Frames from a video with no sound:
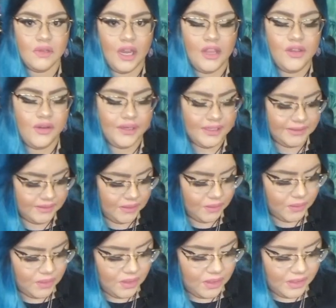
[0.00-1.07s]
Are you going to
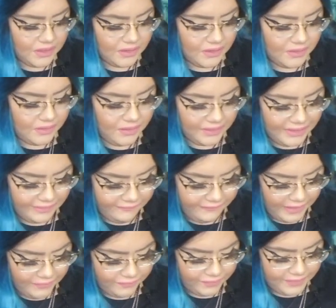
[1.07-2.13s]
still gonna
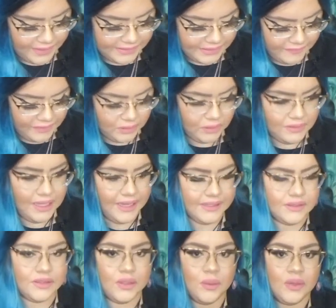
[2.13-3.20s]
fight for this, even though that
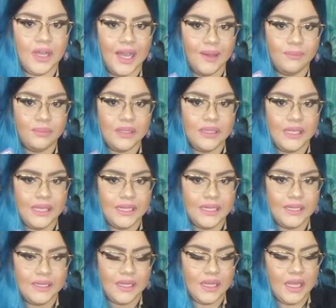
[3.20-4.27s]
is so
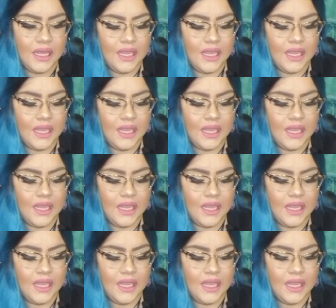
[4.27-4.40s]
complicated.